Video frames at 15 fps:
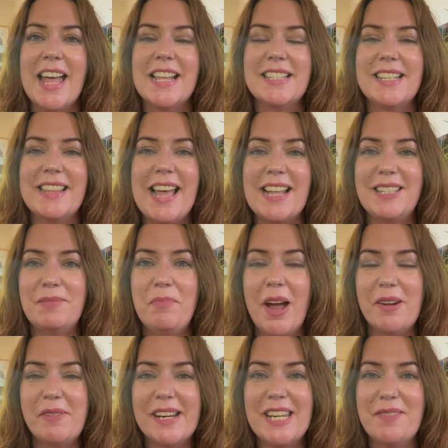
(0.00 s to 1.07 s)
So that's
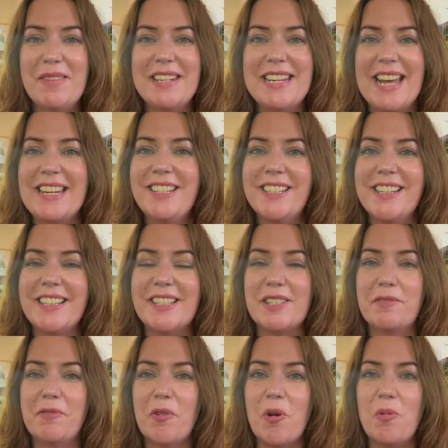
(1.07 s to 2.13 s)
my
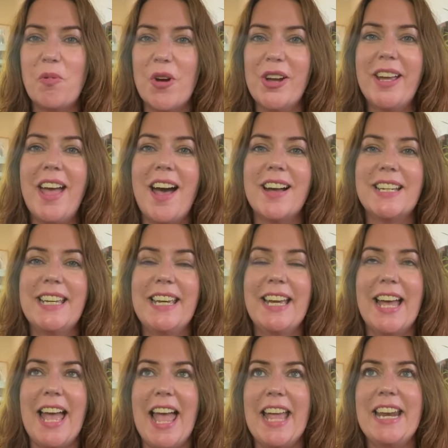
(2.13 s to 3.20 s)
recommendations for workout
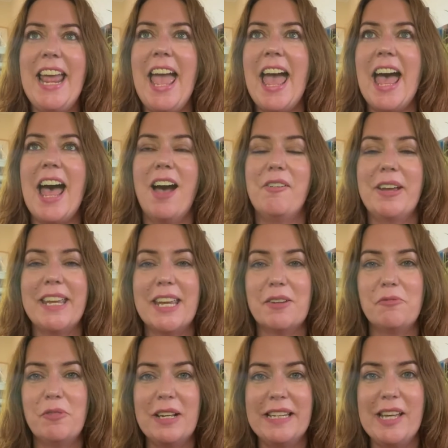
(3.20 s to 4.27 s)
gear and how it
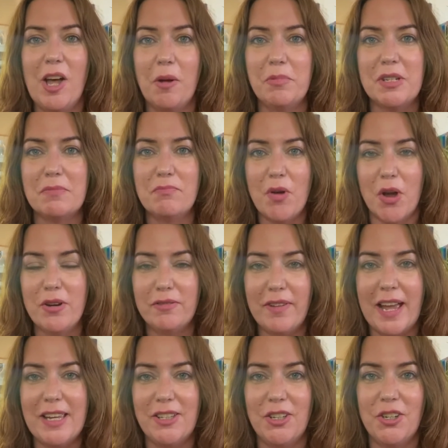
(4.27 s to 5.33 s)
can really help to
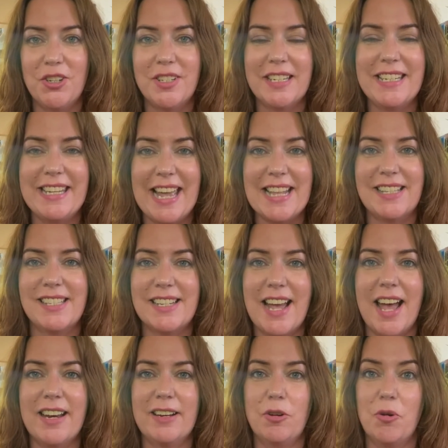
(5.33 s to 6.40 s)
motivate you to get
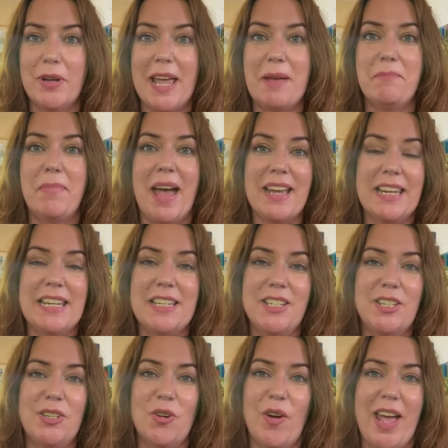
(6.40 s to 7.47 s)
started or get back
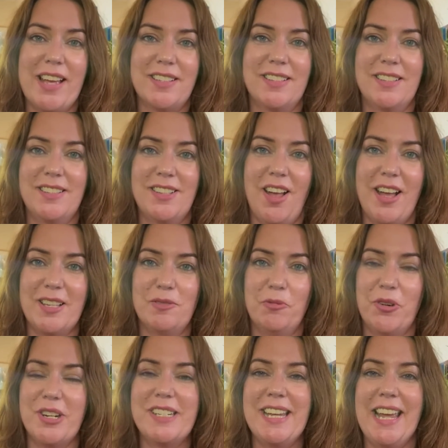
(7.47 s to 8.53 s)
into your exercise
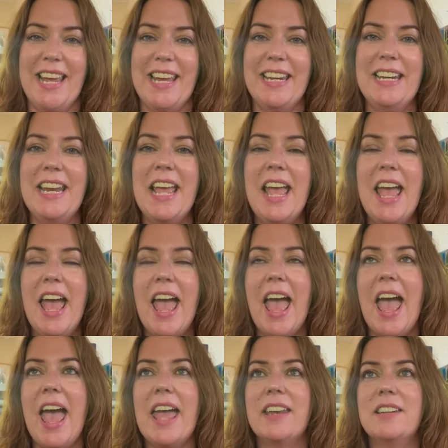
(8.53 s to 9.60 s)
routine.
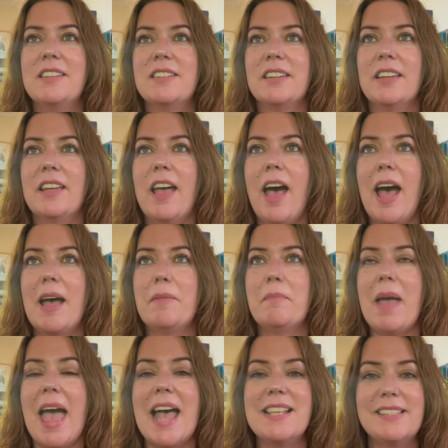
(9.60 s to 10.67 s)
And
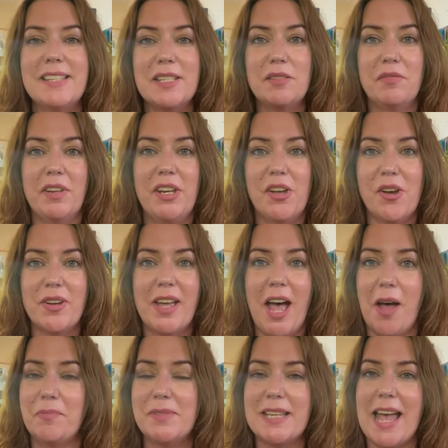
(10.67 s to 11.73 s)
as this video
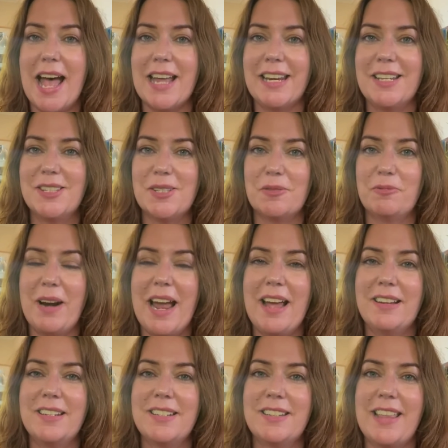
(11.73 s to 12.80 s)
comes out, it's
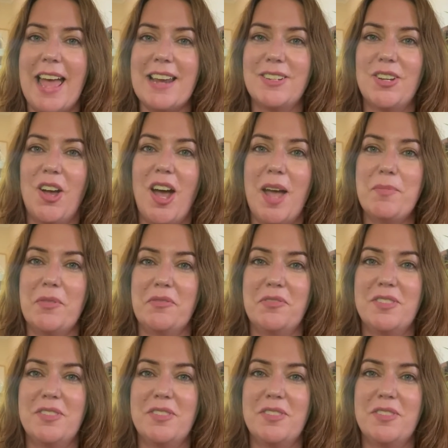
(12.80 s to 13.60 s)
around that time of